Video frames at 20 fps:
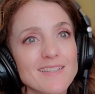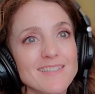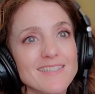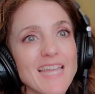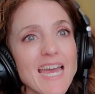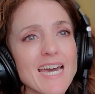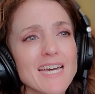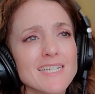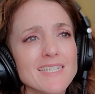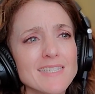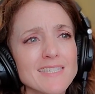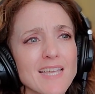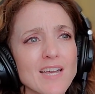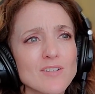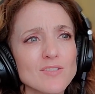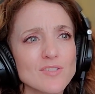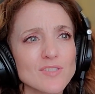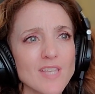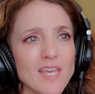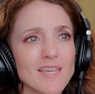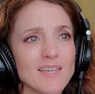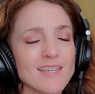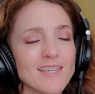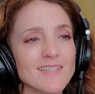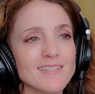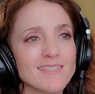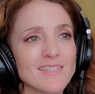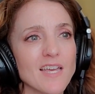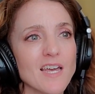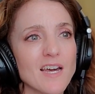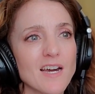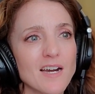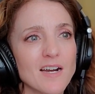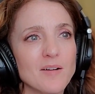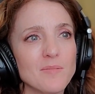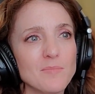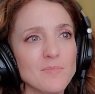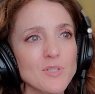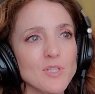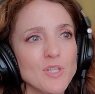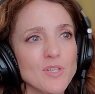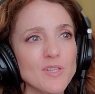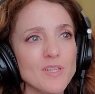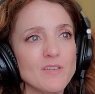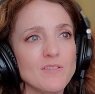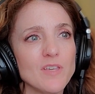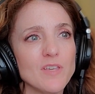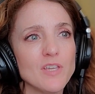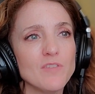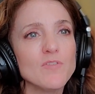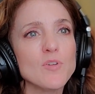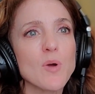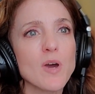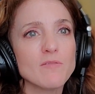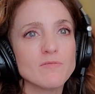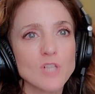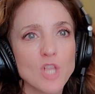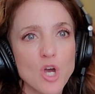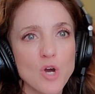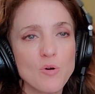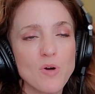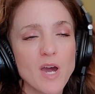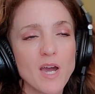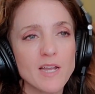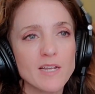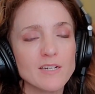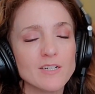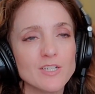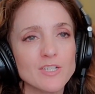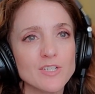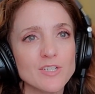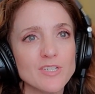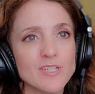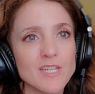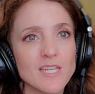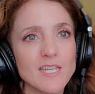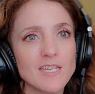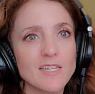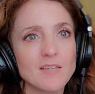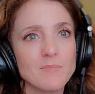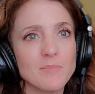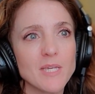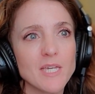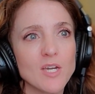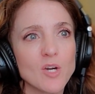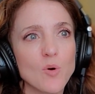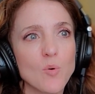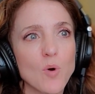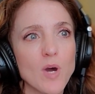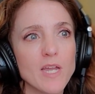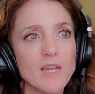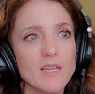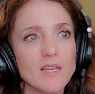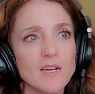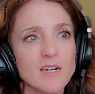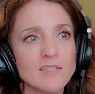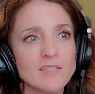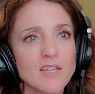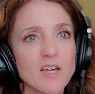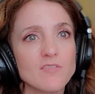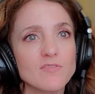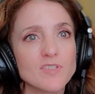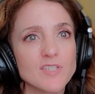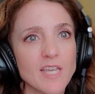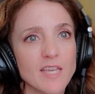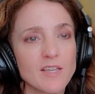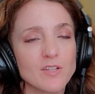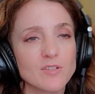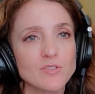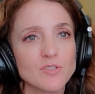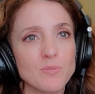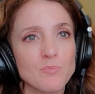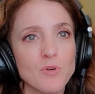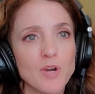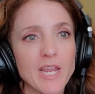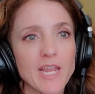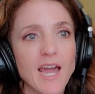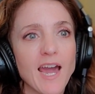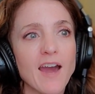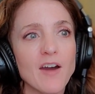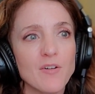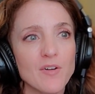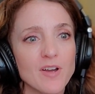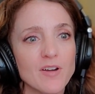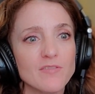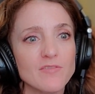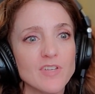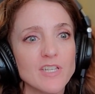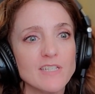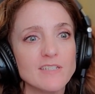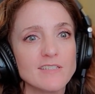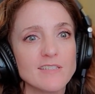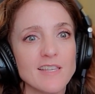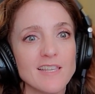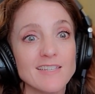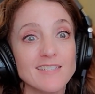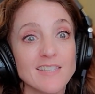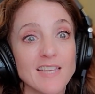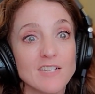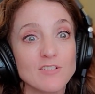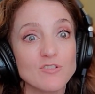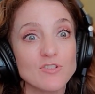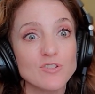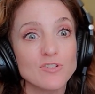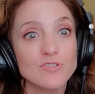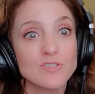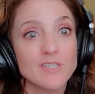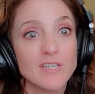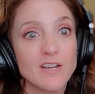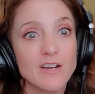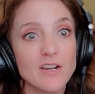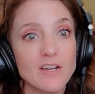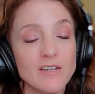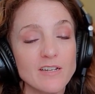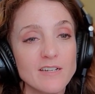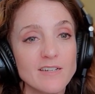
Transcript: Yeah, it sounds like it's um, if you have low iron, it can be quite a tough cycle to break out of. Is is that true, Sara?